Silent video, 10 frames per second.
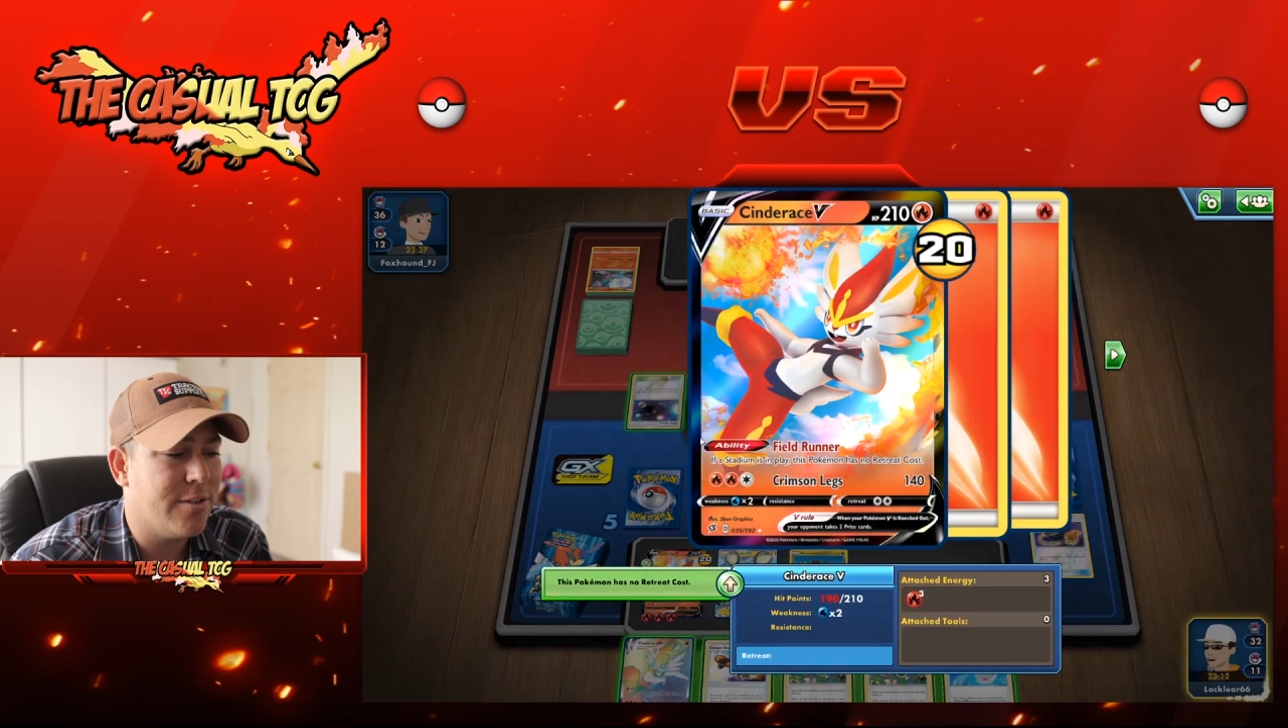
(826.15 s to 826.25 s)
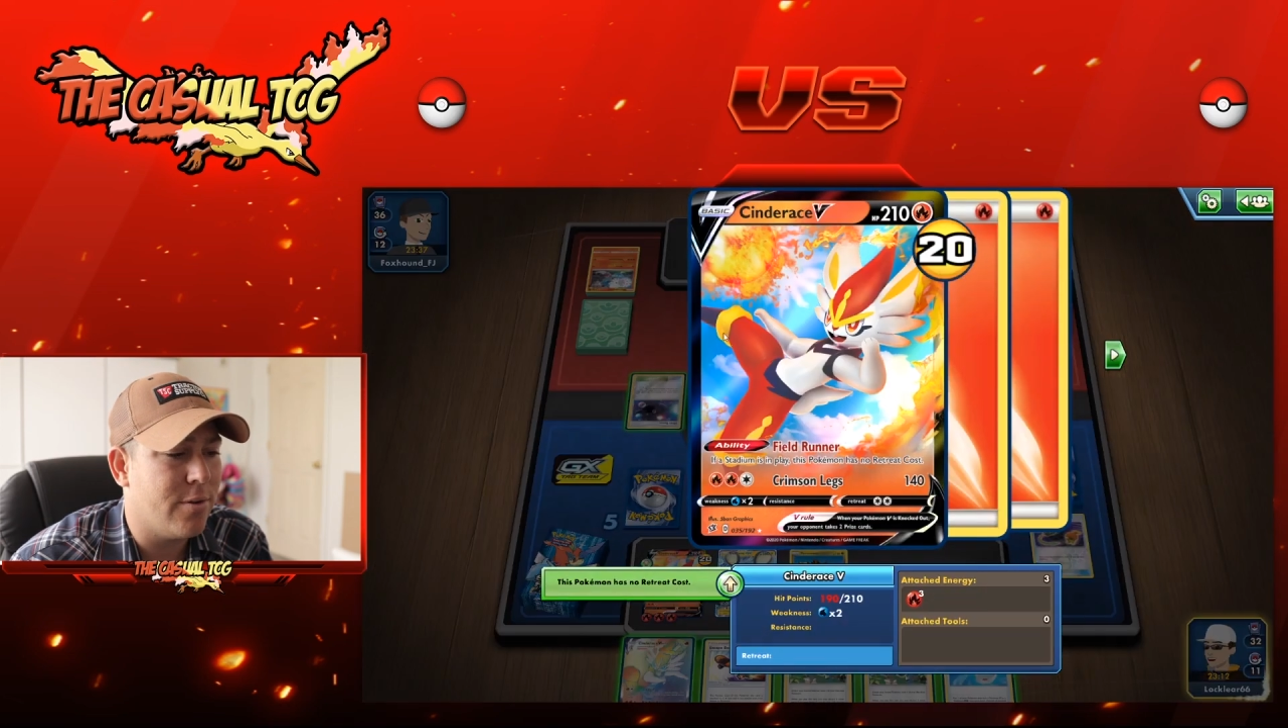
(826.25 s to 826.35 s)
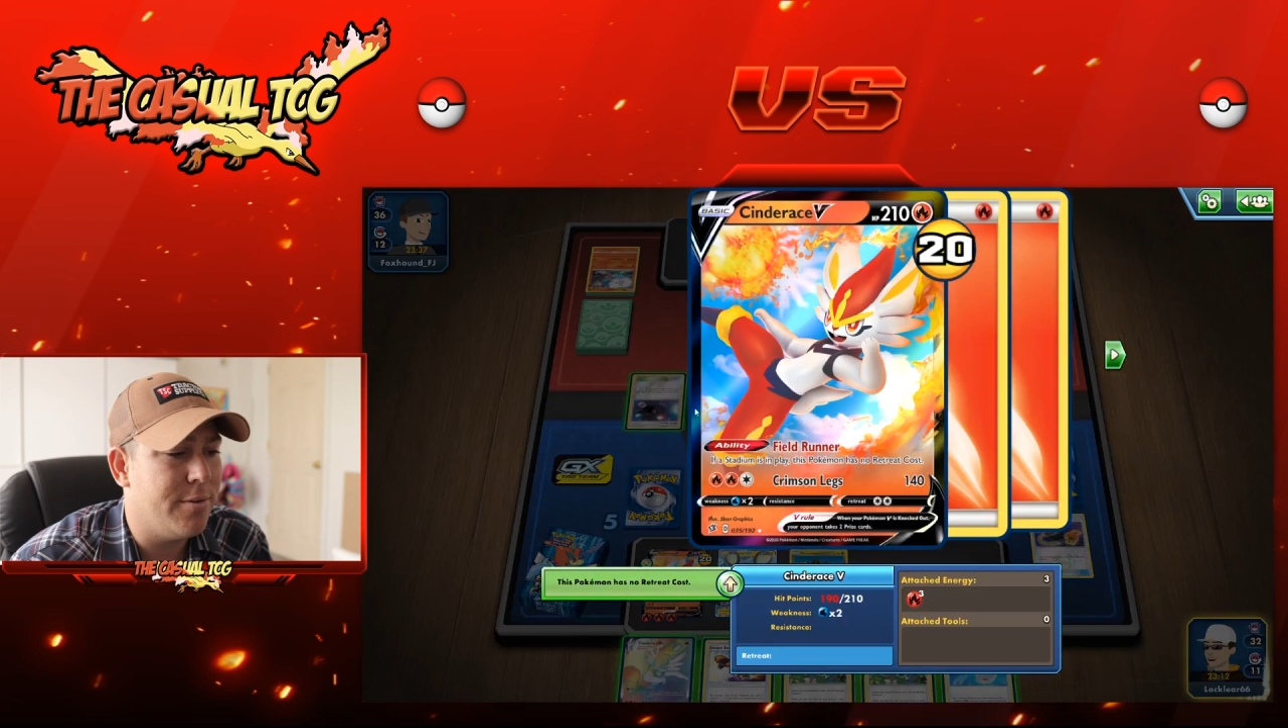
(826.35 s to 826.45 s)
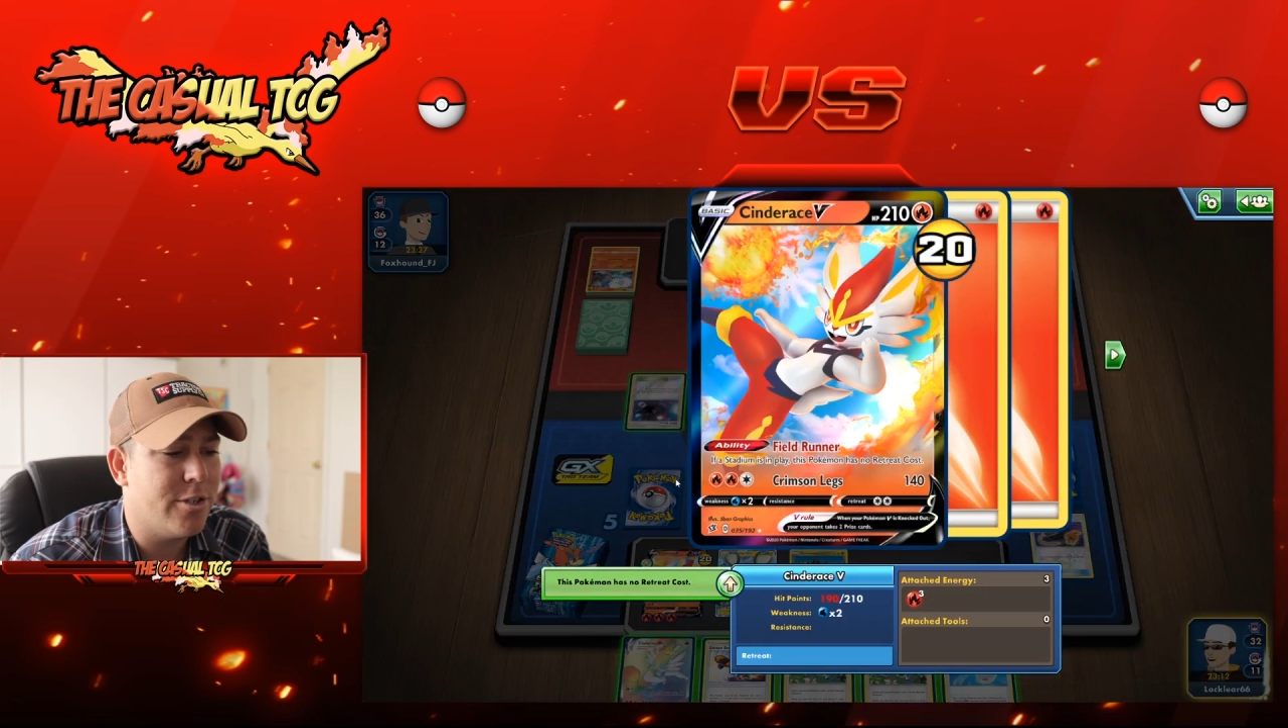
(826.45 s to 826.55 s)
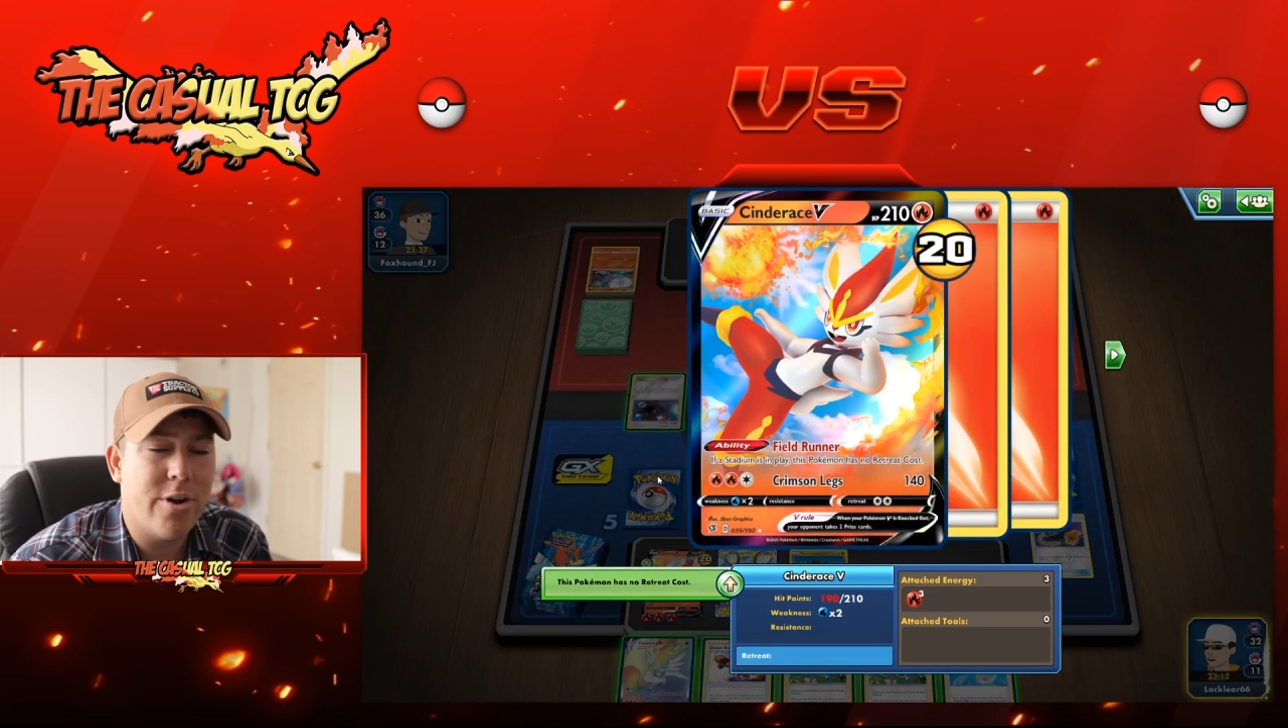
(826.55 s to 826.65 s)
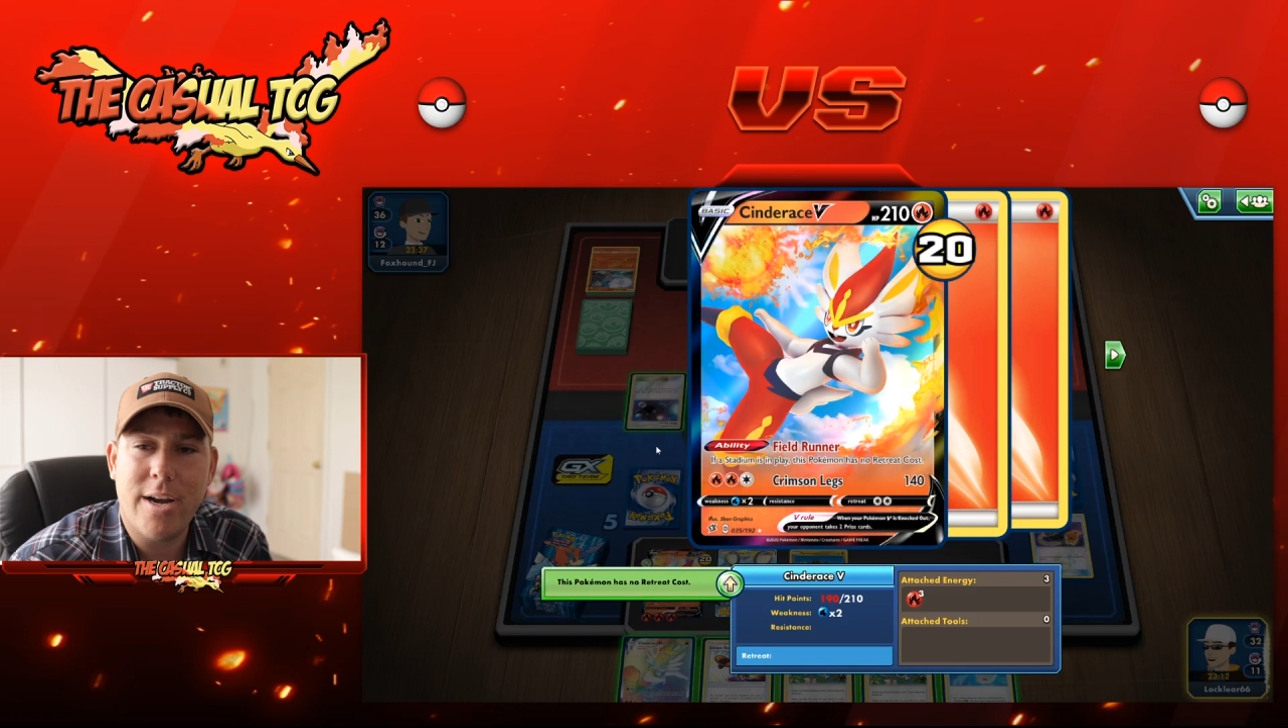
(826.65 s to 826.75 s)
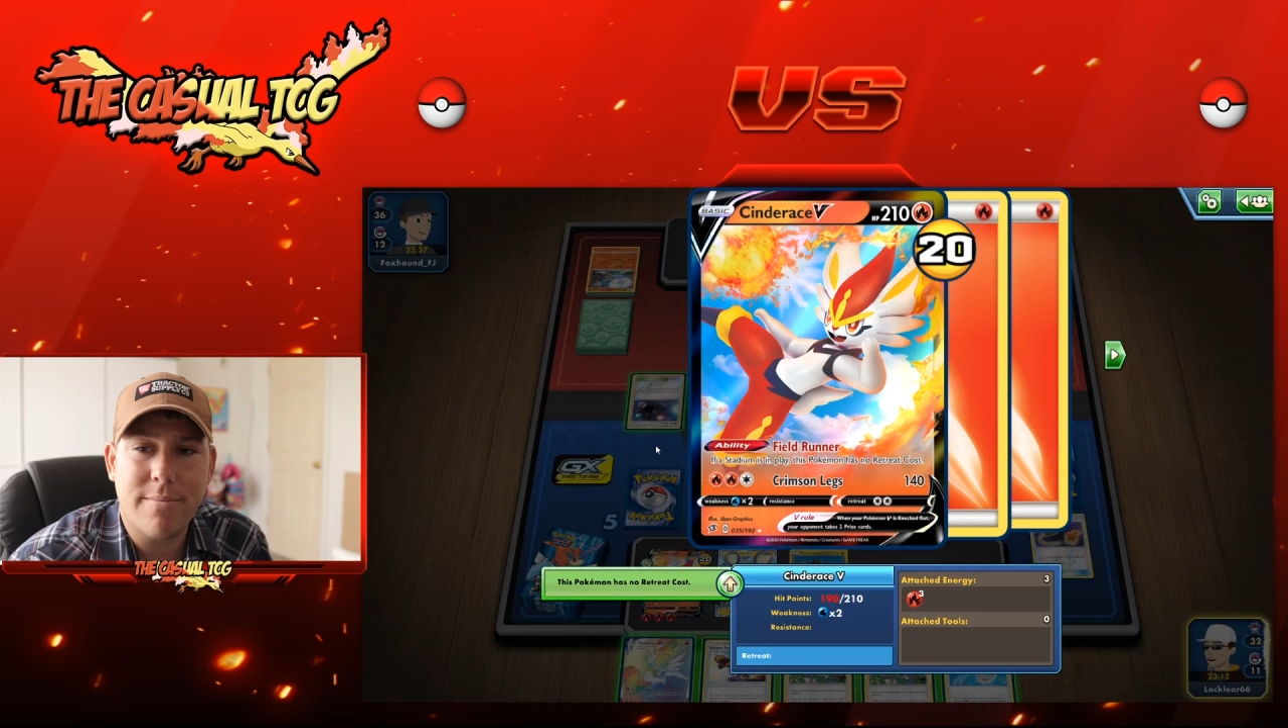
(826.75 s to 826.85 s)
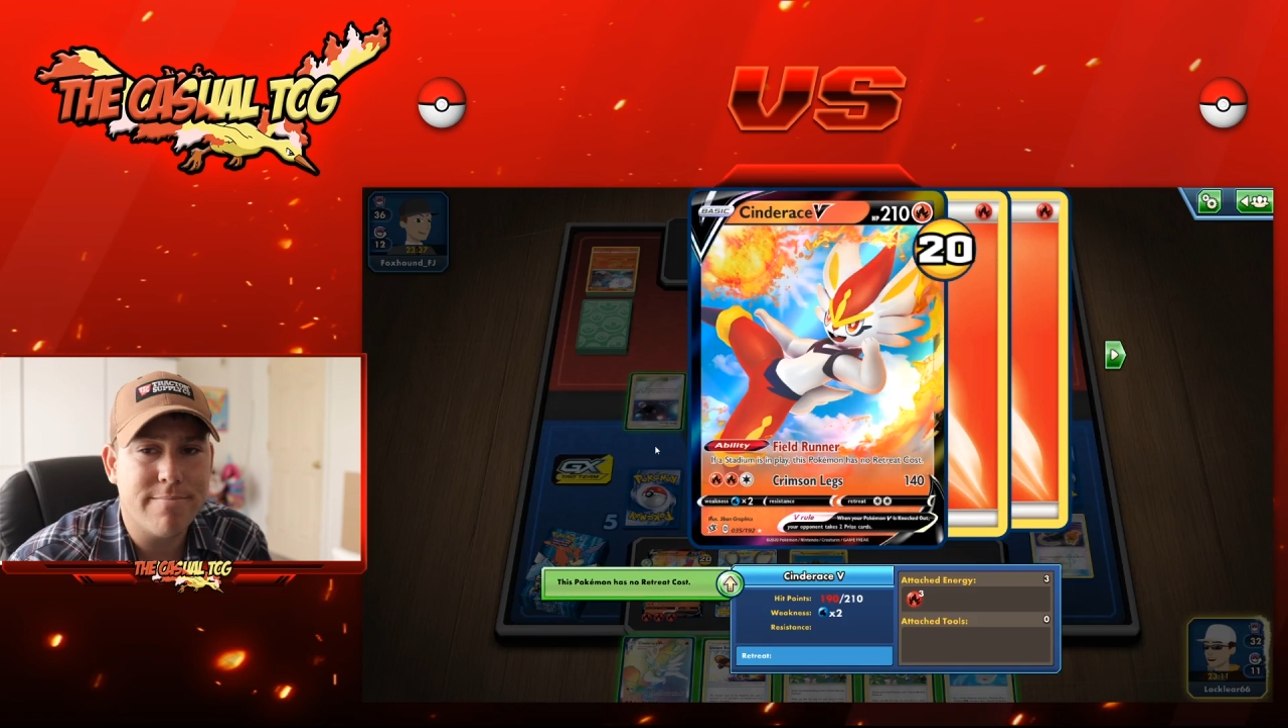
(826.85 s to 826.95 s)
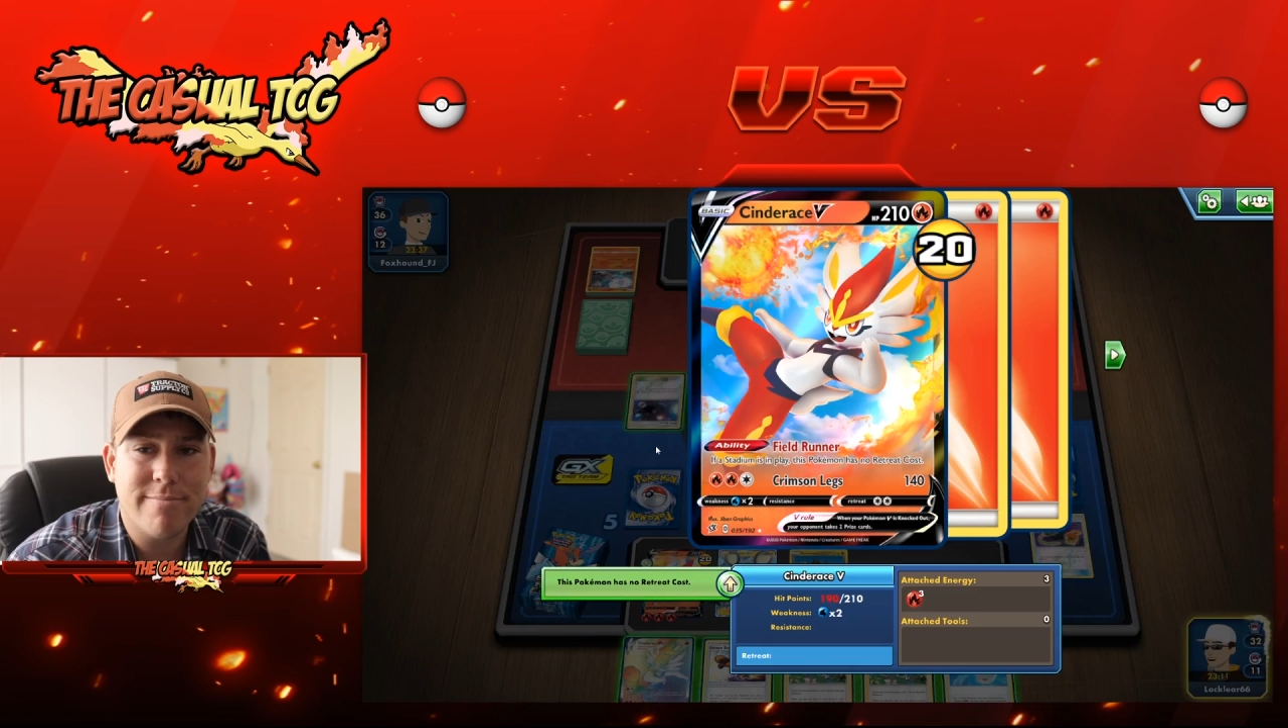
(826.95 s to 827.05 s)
free retreat.